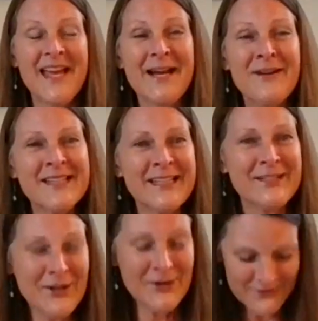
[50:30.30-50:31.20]
And I was
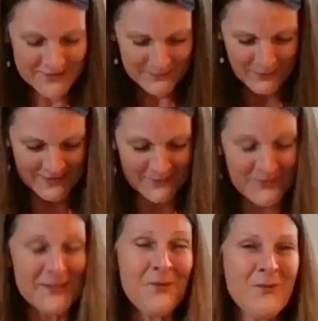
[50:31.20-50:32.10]
getting nervous because it
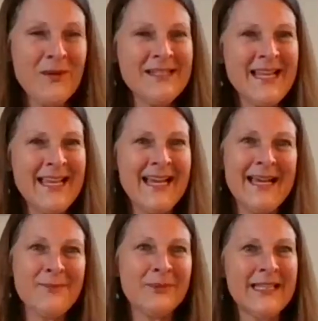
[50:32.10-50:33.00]
was the one day I
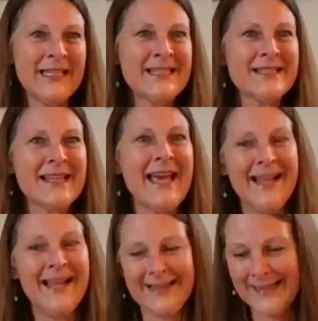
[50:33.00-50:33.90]
had plans
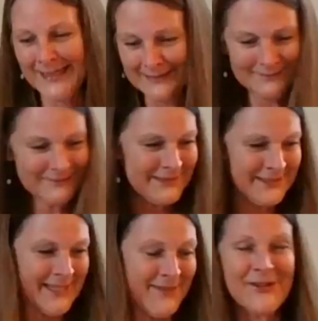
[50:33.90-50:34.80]
like
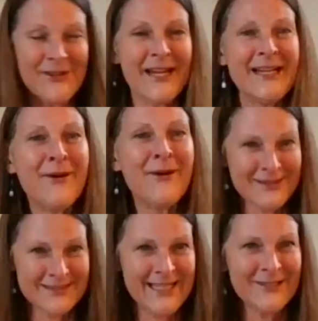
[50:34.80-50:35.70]
7 or 8
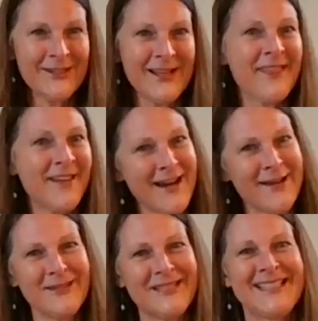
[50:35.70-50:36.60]
hours later, and I thought
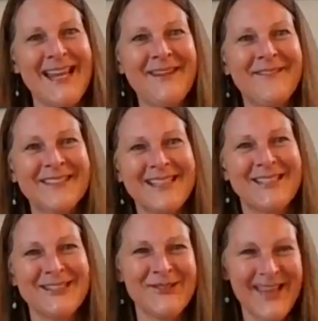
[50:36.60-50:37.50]
I was safe to
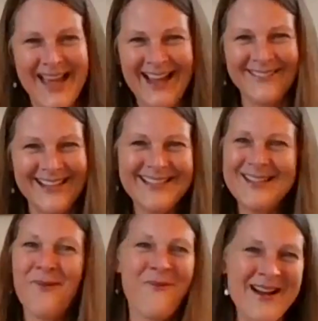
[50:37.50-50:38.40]
do that, right?
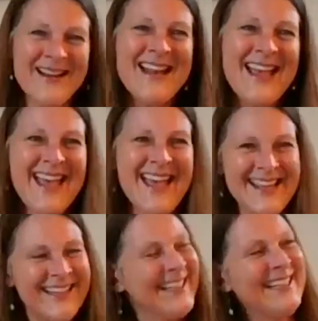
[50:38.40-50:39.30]
The one
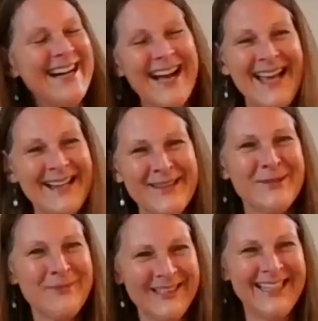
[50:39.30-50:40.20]
day I had
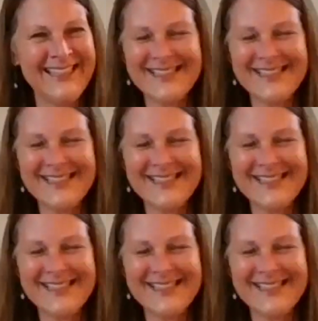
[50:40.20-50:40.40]
other plans.